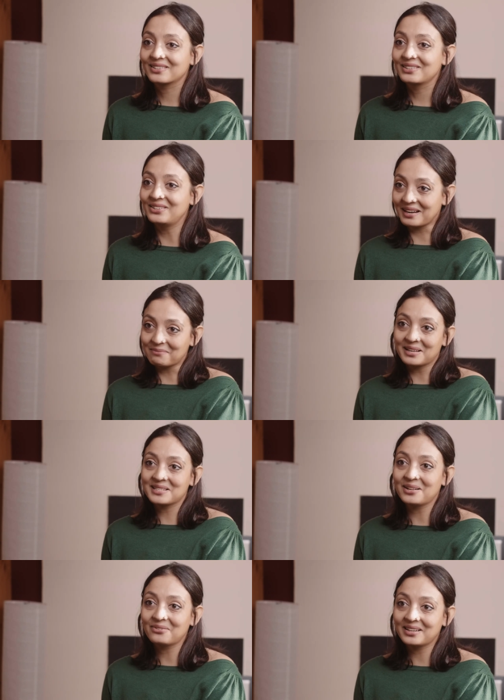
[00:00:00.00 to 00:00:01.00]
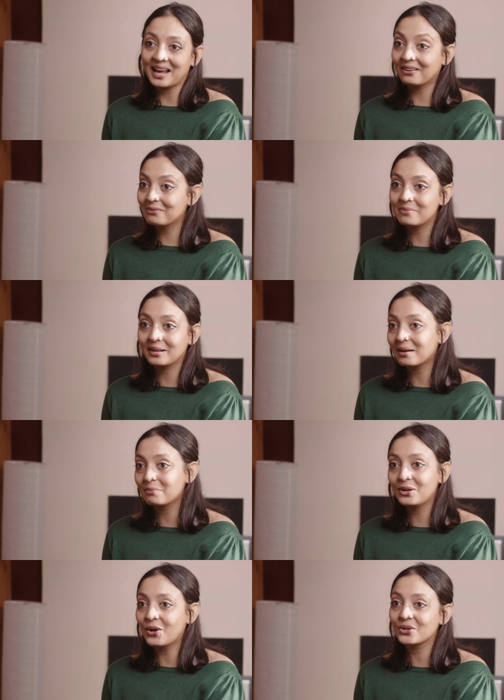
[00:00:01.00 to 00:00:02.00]
look at myself and haven't
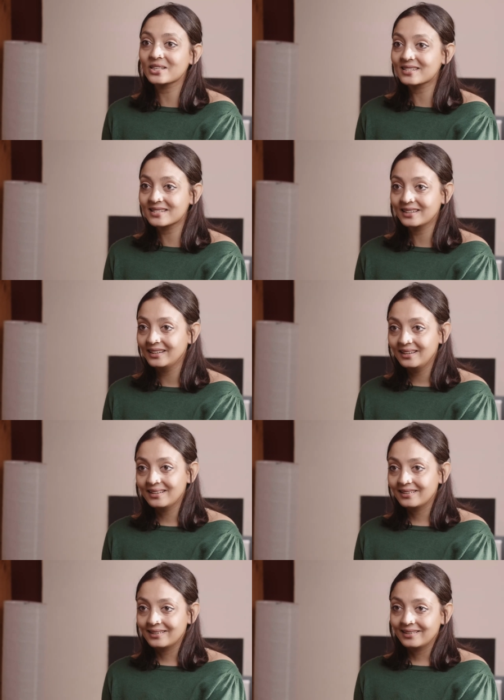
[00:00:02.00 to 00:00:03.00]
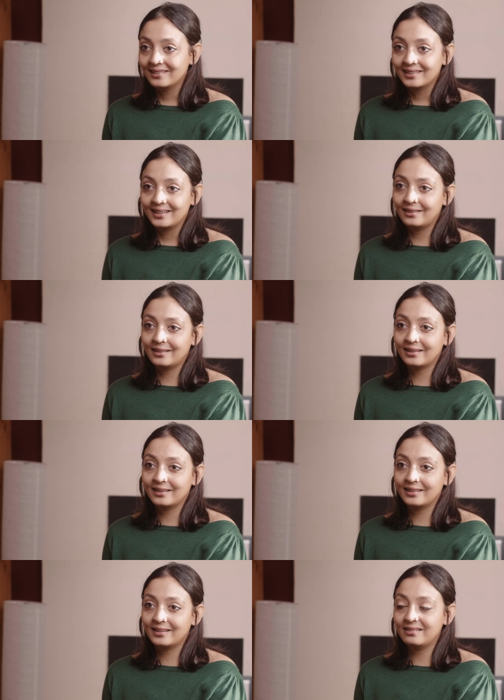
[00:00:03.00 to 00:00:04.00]
become lost in the,
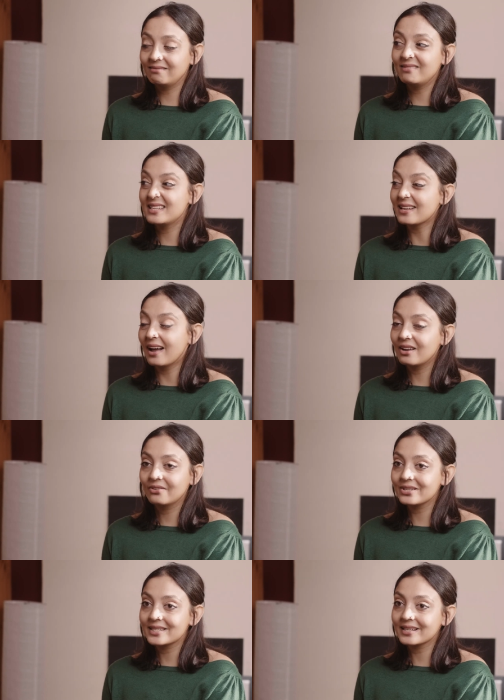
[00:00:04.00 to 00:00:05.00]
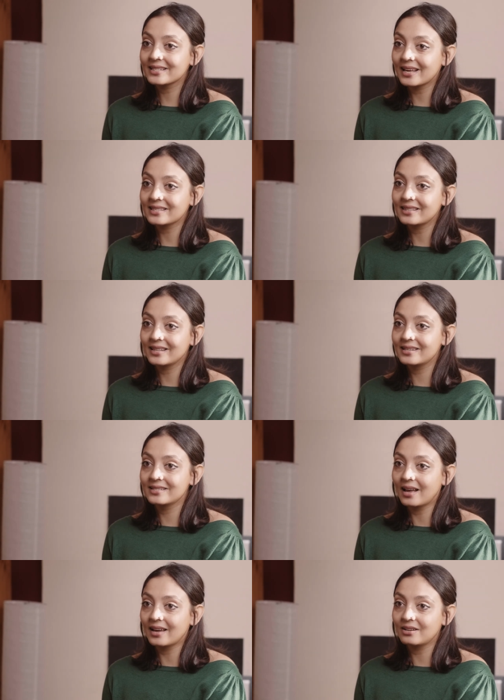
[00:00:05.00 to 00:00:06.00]
in the desire for success, in the
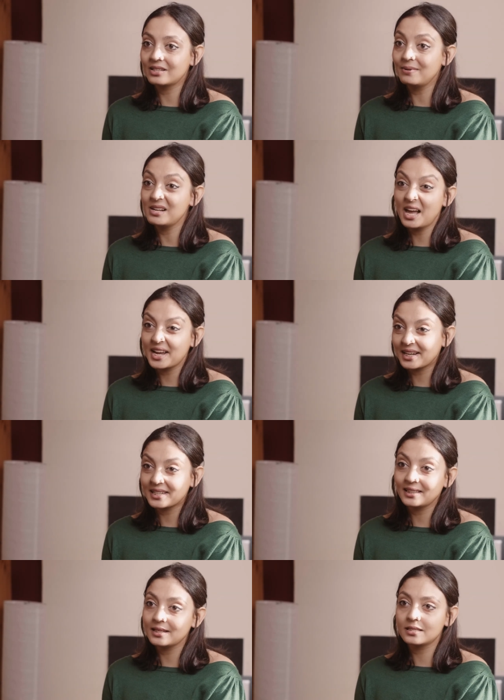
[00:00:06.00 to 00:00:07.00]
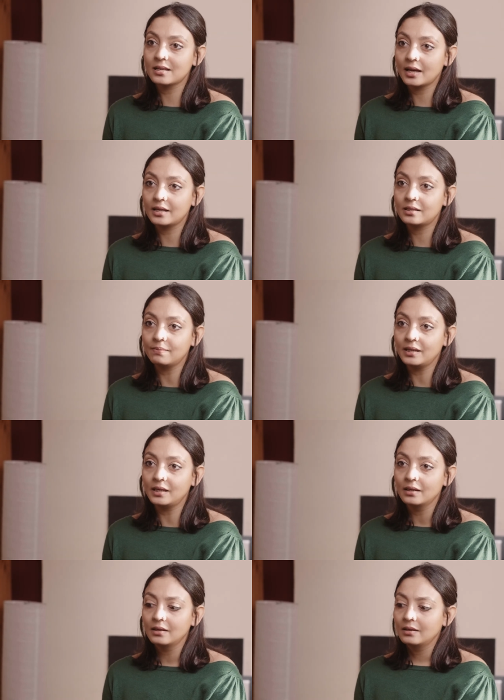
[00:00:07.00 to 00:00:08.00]
desire to be liked, in the desire to
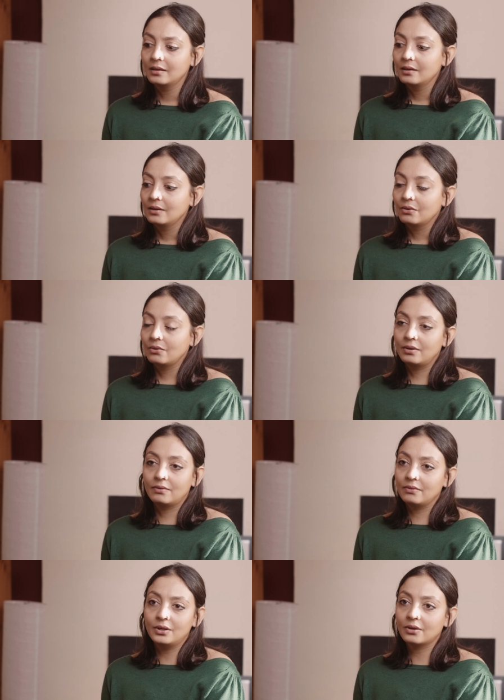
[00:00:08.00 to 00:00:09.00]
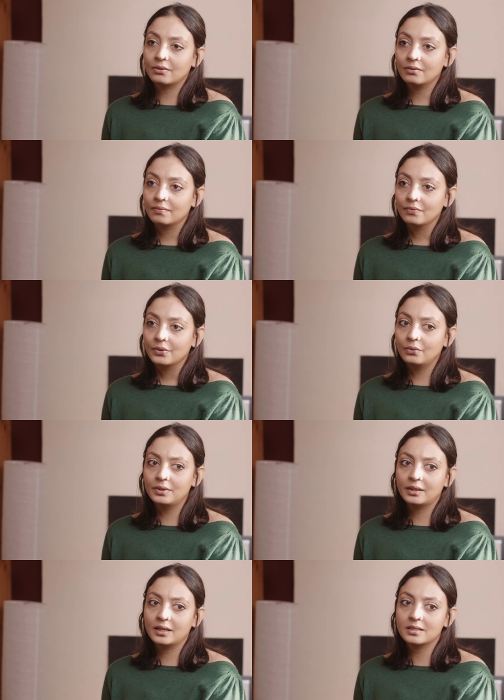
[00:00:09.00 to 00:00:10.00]
be all of, you know, all
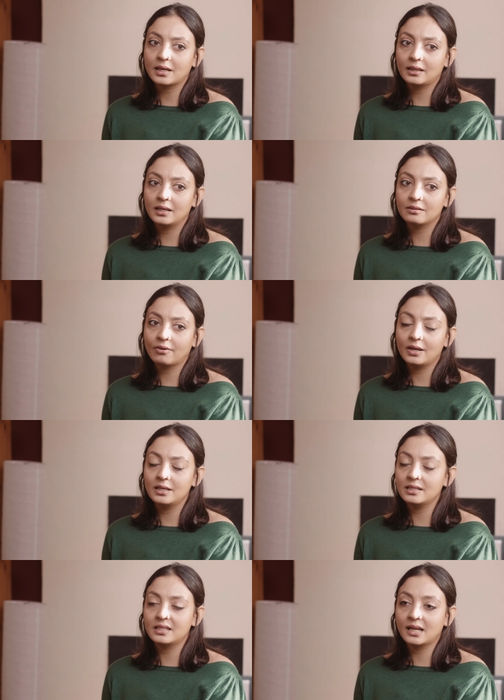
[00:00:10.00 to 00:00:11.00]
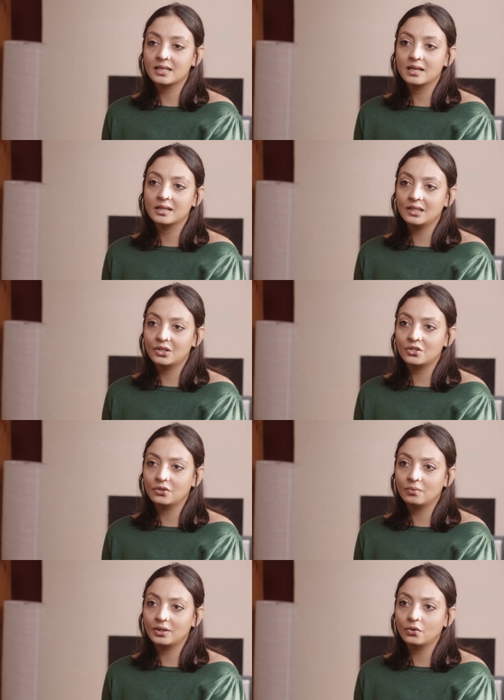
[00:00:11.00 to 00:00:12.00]
the things that I think it's very easy to get sucked
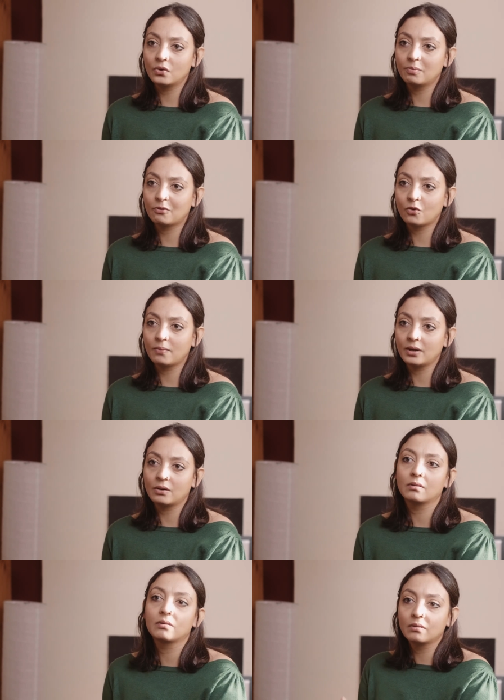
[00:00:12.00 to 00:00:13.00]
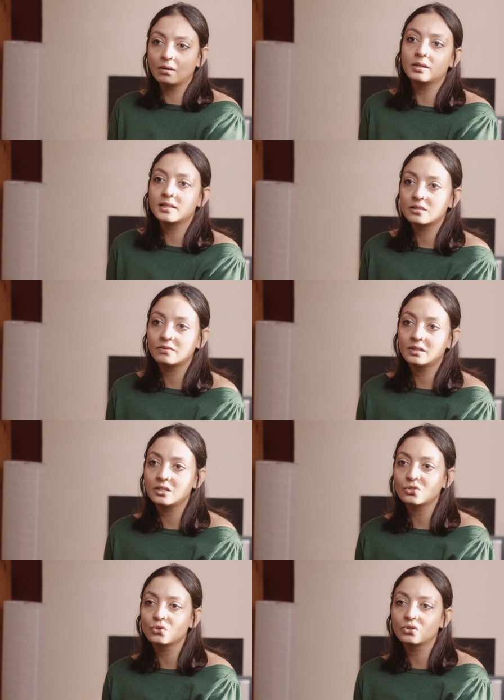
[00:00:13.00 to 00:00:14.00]
into when you're a performing artist of
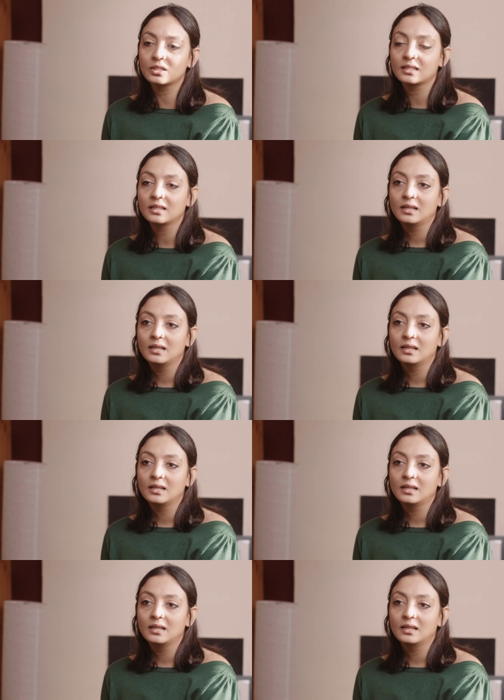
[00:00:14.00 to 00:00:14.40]
any sort.